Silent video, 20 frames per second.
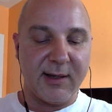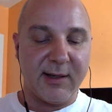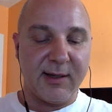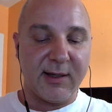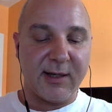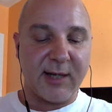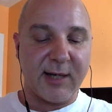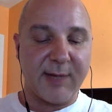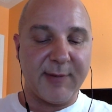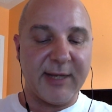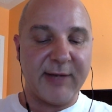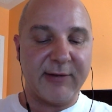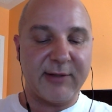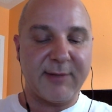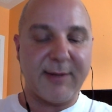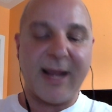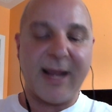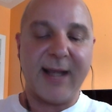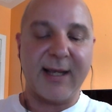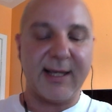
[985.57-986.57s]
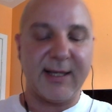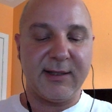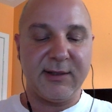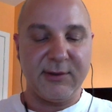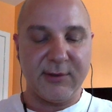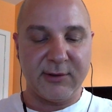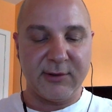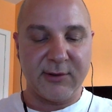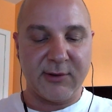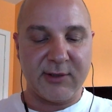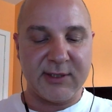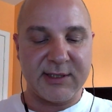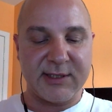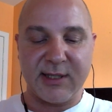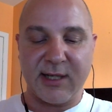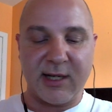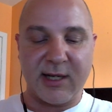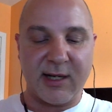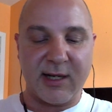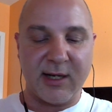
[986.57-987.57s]
Coming out the back end, you'll notice
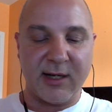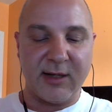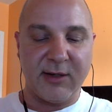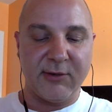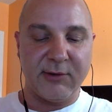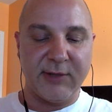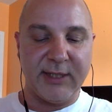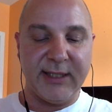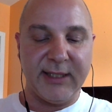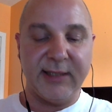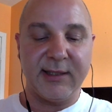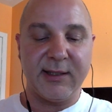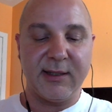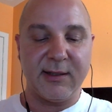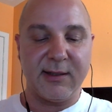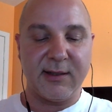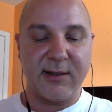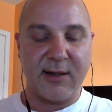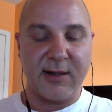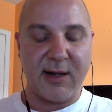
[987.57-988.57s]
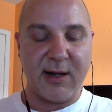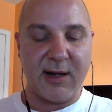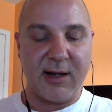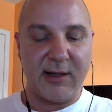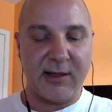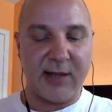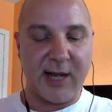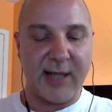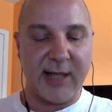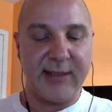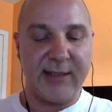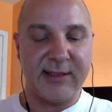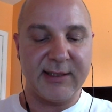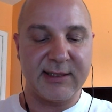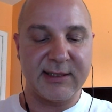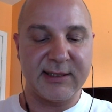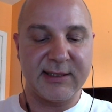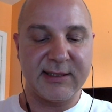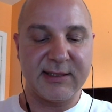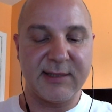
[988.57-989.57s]
a green line.
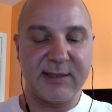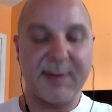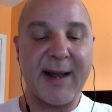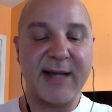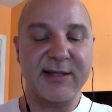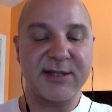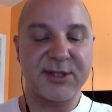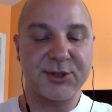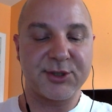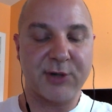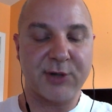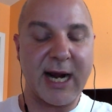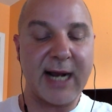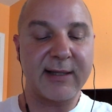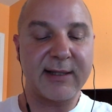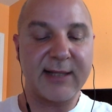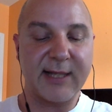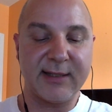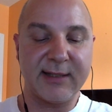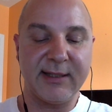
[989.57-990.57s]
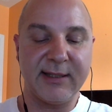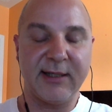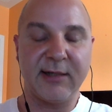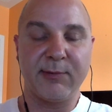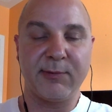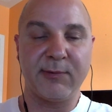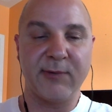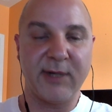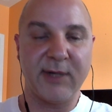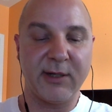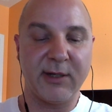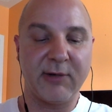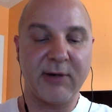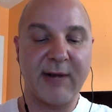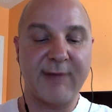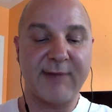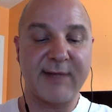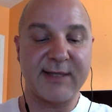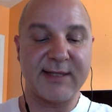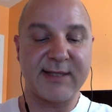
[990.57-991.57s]
This is the past track that the
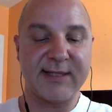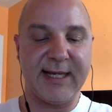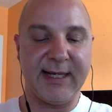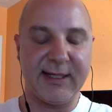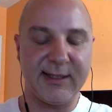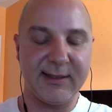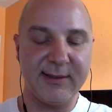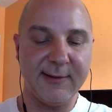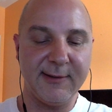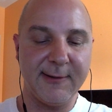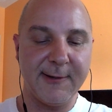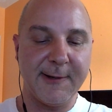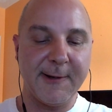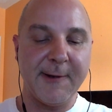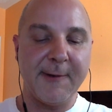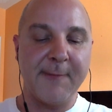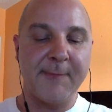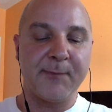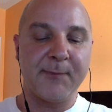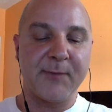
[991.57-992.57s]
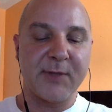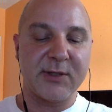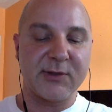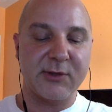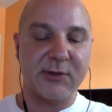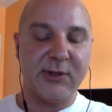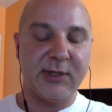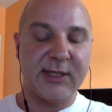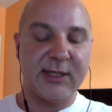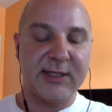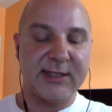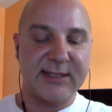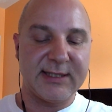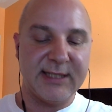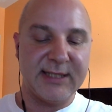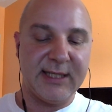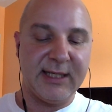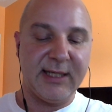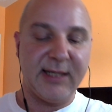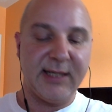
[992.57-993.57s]
aircraft has taken. So you can
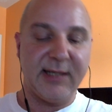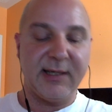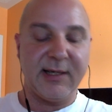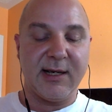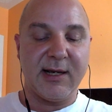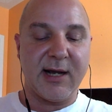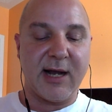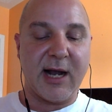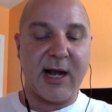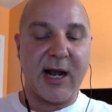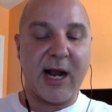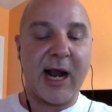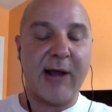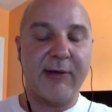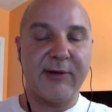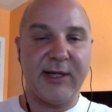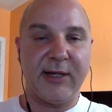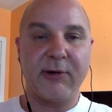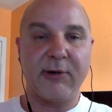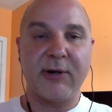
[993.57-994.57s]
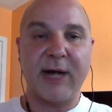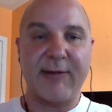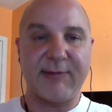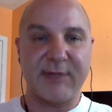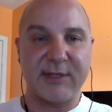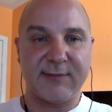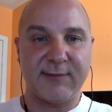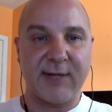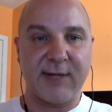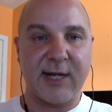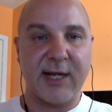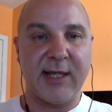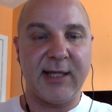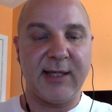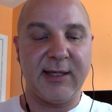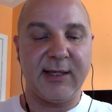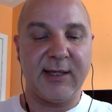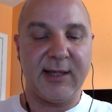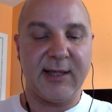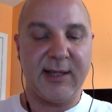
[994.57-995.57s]
see how the aircraft is
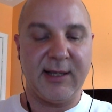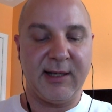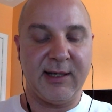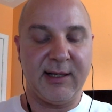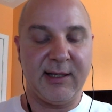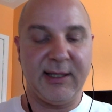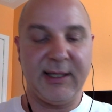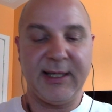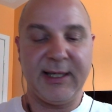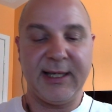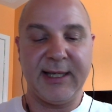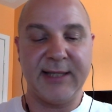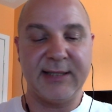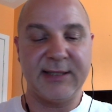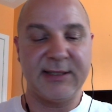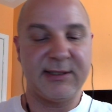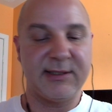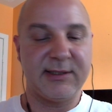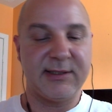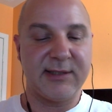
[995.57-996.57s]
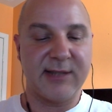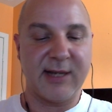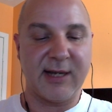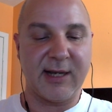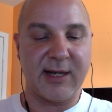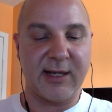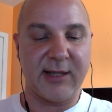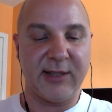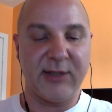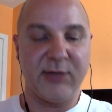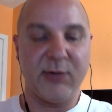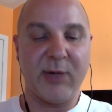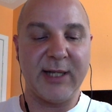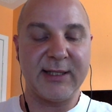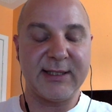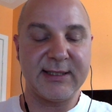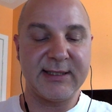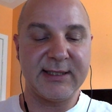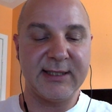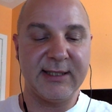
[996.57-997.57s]
flying in case you
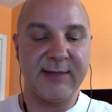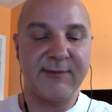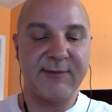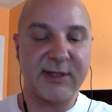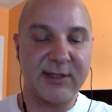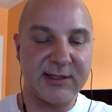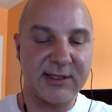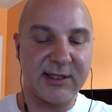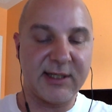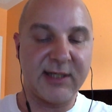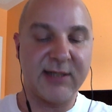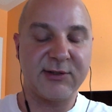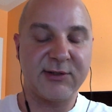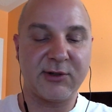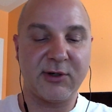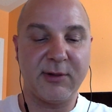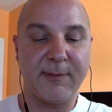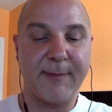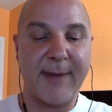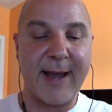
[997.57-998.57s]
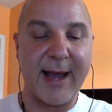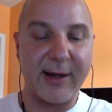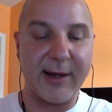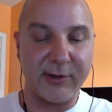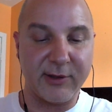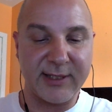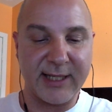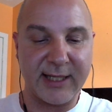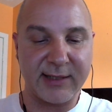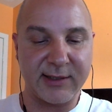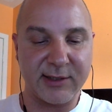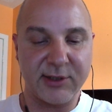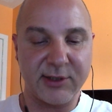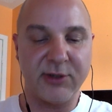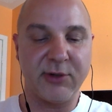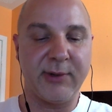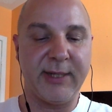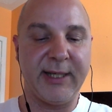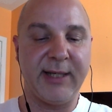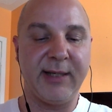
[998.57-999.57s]
want to see if there's a certain pattern that they're
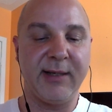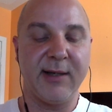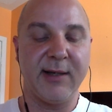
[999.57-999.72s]
doing,